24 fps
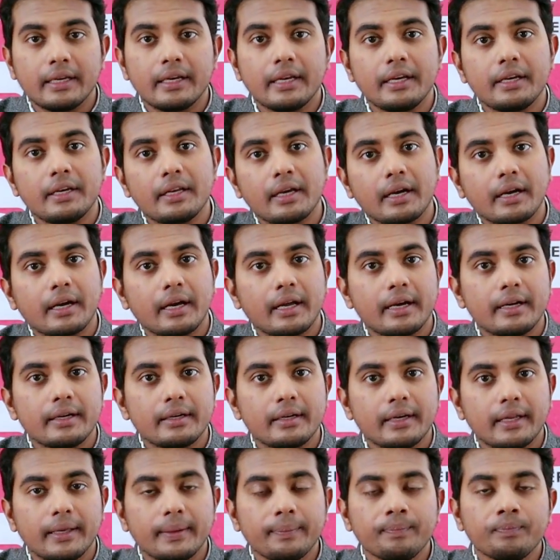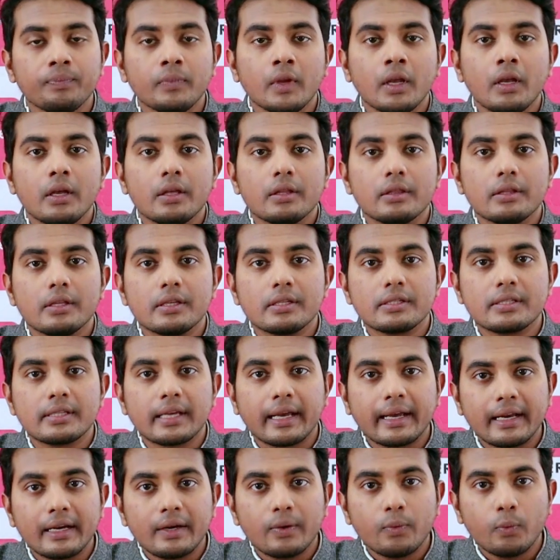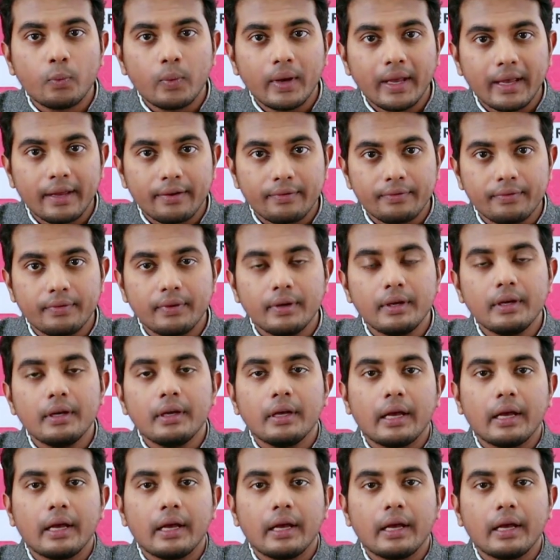In India currently, the second wave